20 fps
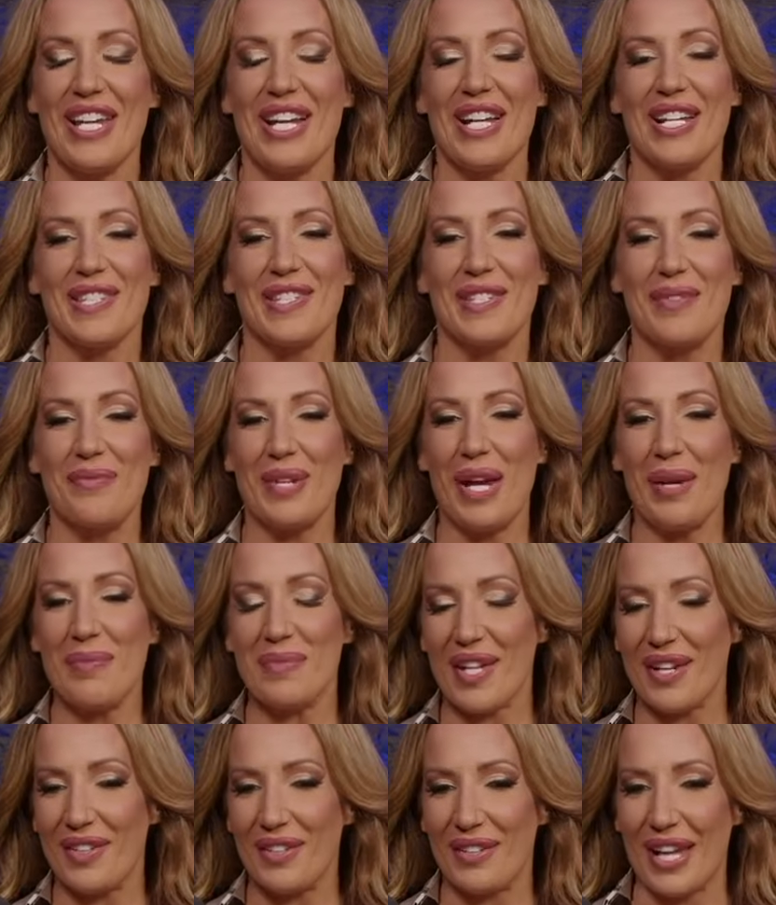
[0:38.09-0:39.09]
Sometimes
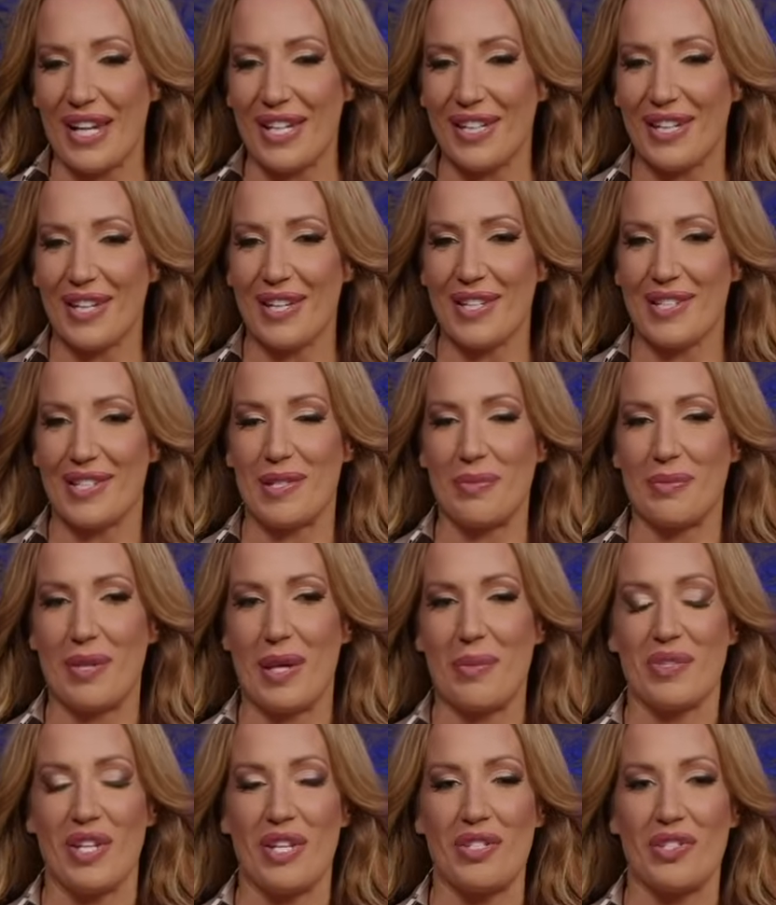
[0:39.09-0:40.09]
I like it.
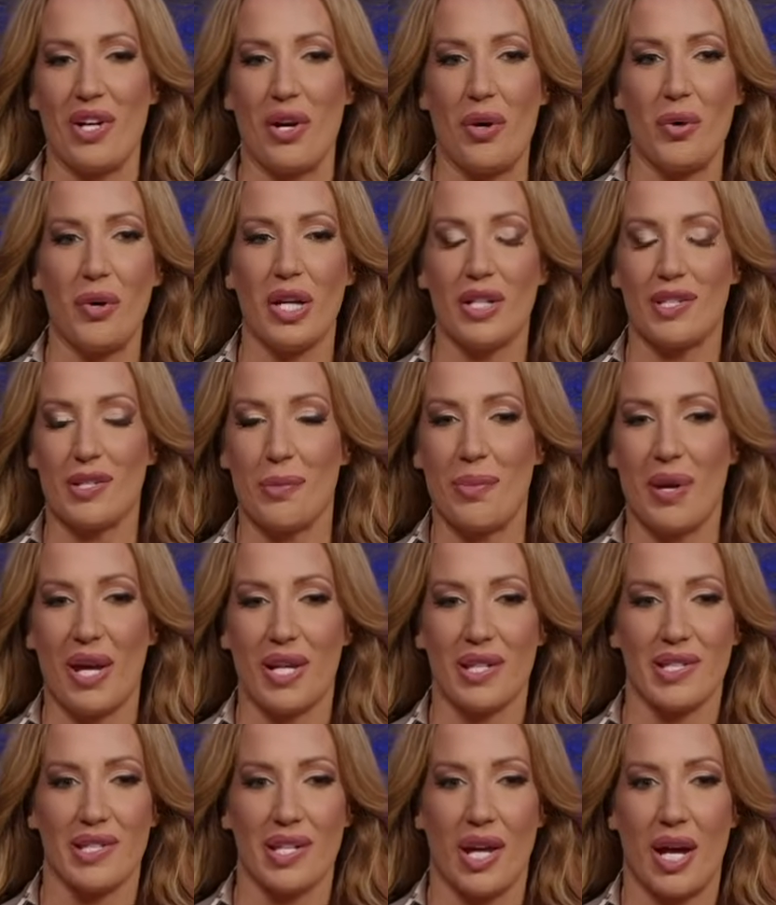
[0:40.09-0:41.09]
Sometimes I don't. It
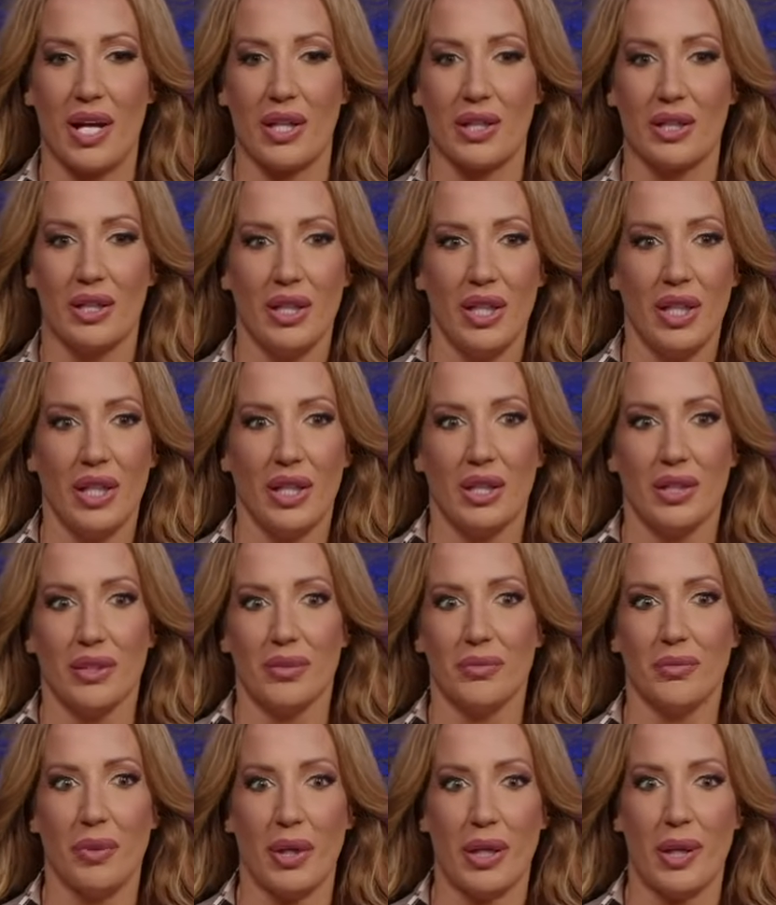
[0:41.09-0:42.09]
depends on
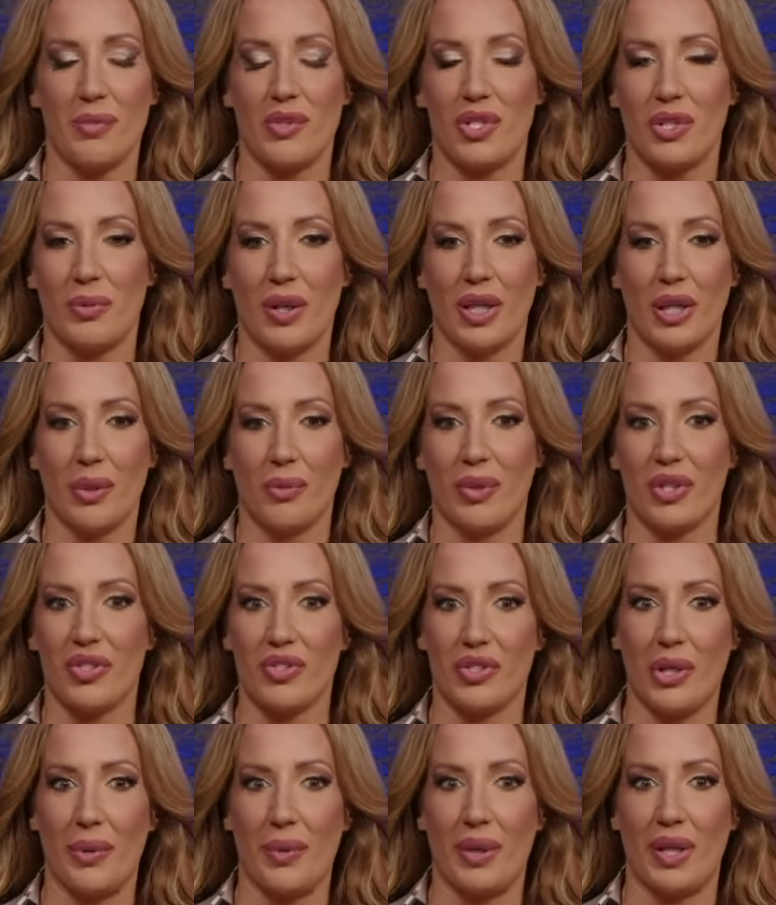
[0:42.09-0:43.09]
what I'm doing and what's
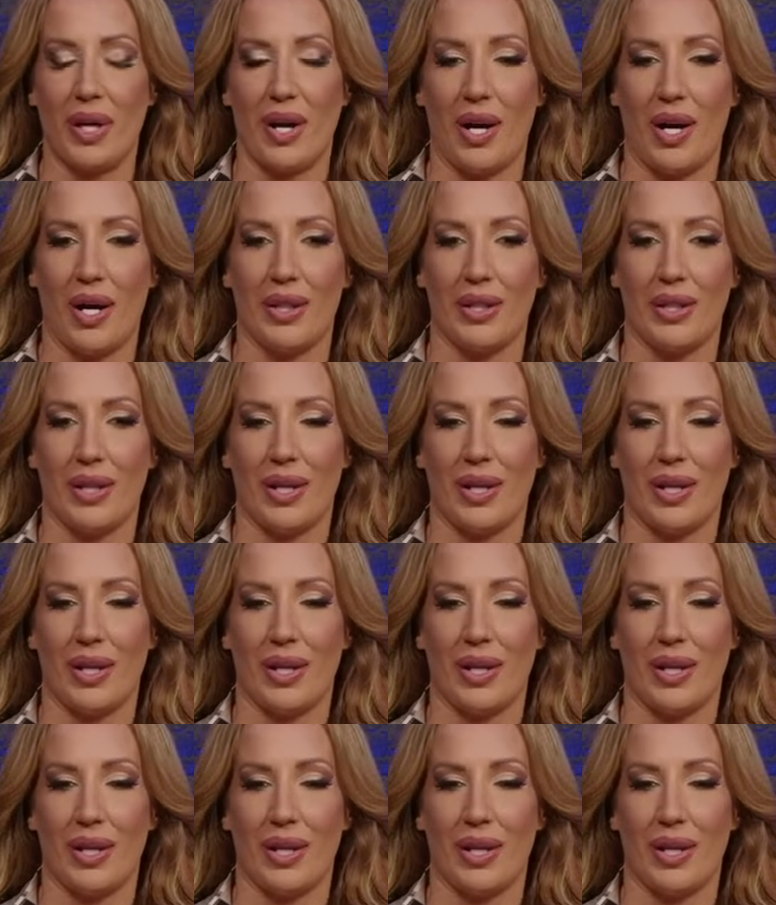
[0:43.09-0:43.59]
going on.